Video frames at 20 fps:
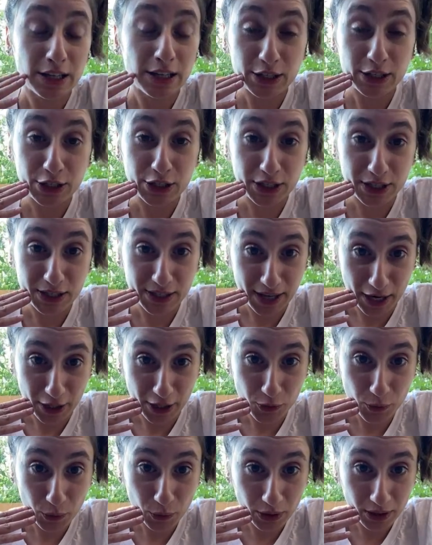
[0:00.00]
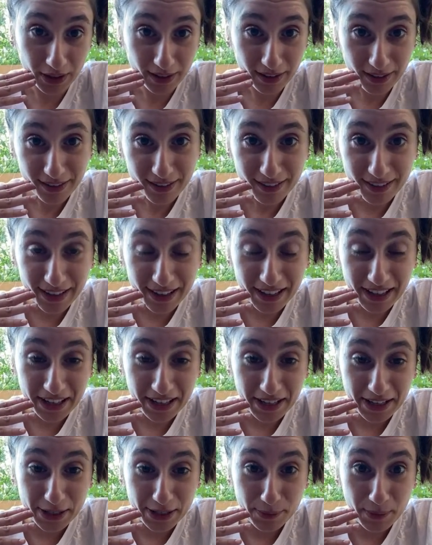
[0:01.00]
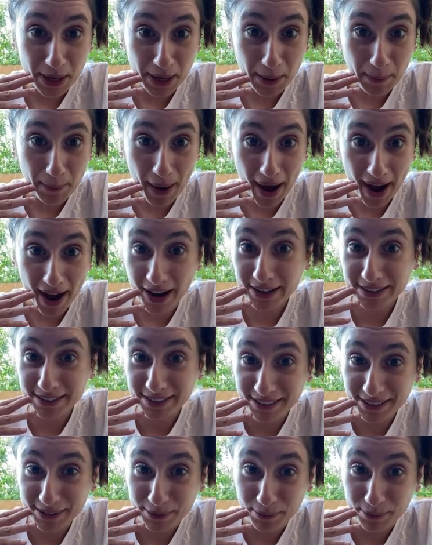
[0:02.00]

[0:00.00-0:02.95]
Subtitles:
Just the schedule is being packed